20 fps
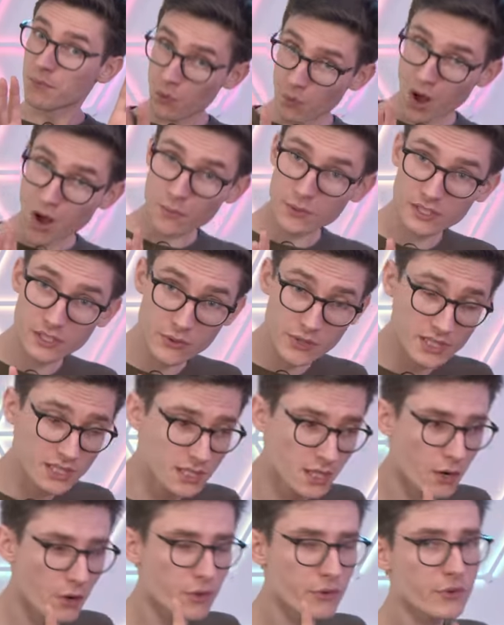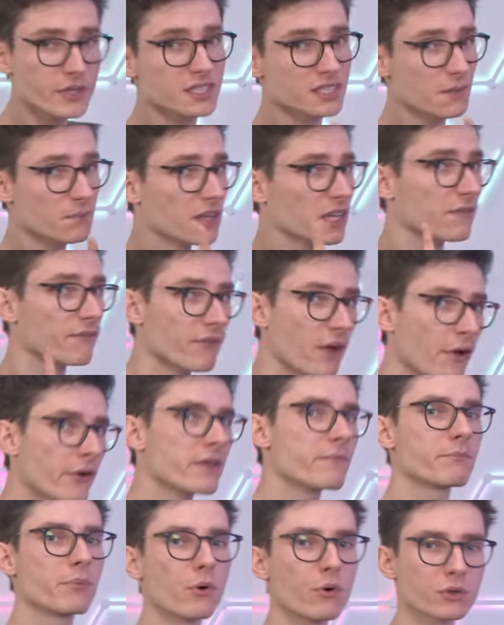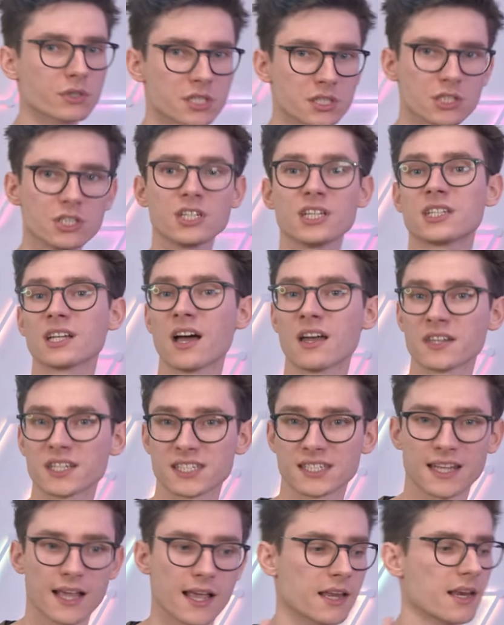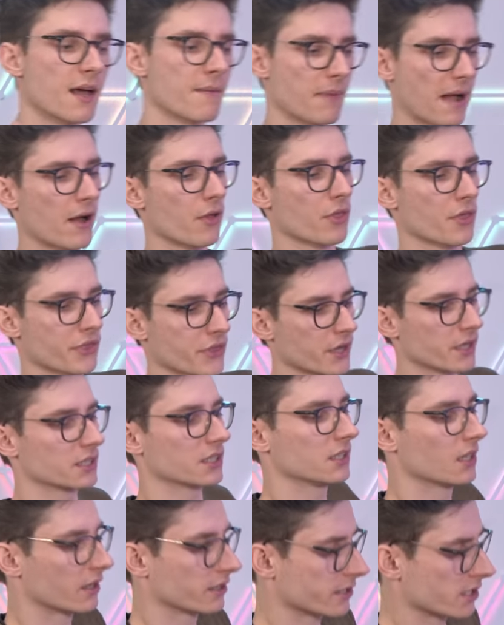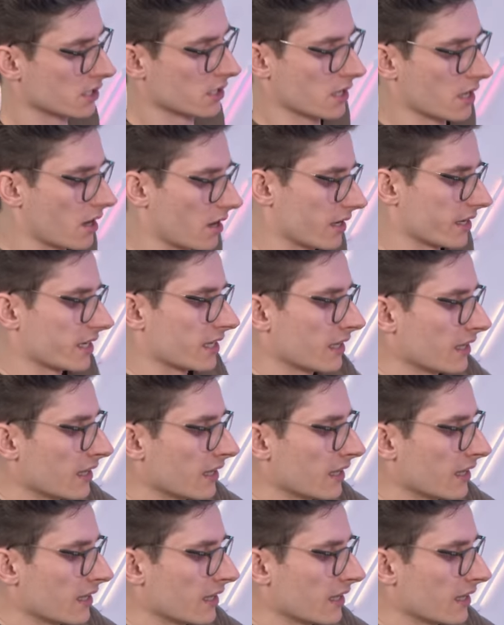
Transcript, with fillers: But while we're doing so, there is something very important you need to understand about the 3090 Ti,